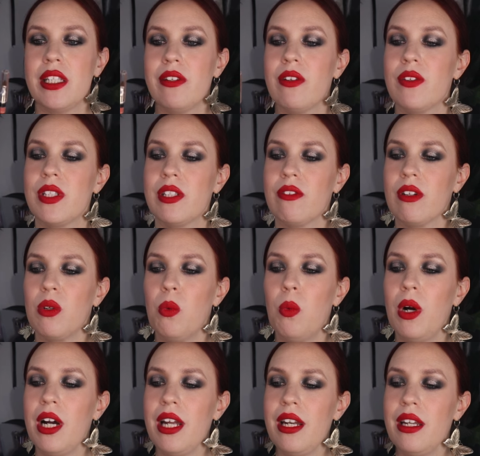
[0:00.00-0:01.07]

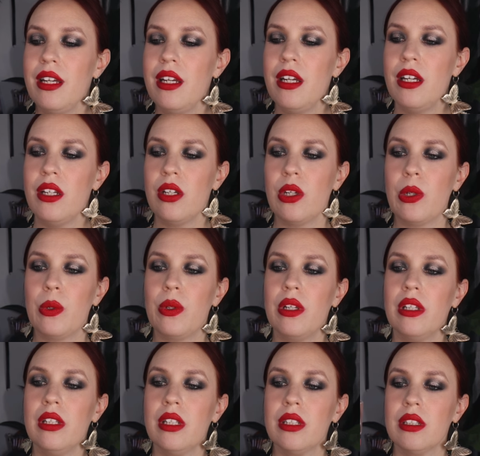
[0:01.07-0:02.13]
001 Nude
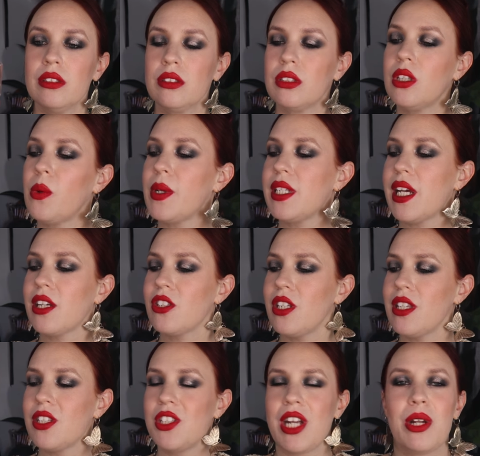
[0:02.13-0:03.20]
Look. No, it's
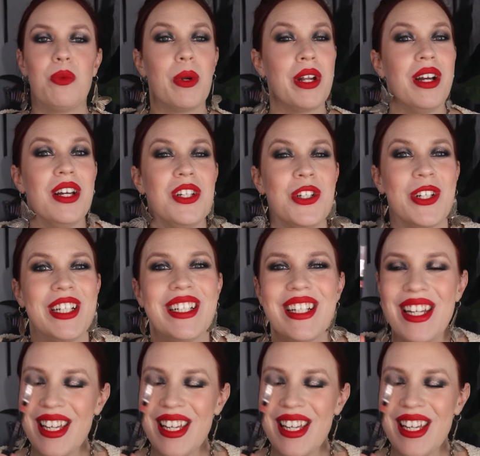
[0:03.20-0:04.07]
actually the shade 100.